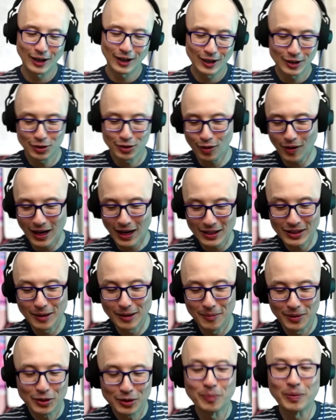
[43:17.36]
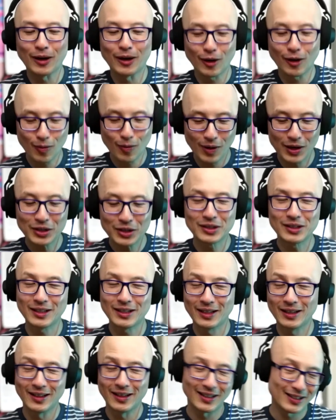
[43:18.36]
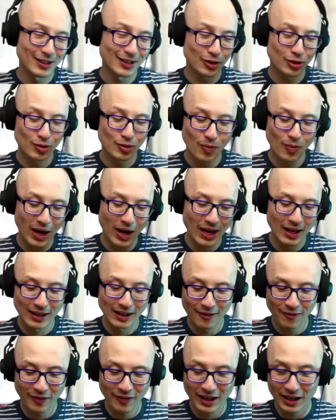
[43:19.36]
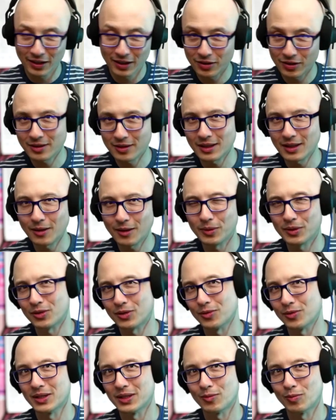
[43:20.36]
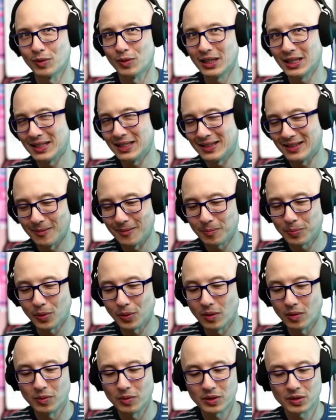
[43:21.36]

Okay, because you're asking a much bigger question than the decision why I left the agency, which was really simple,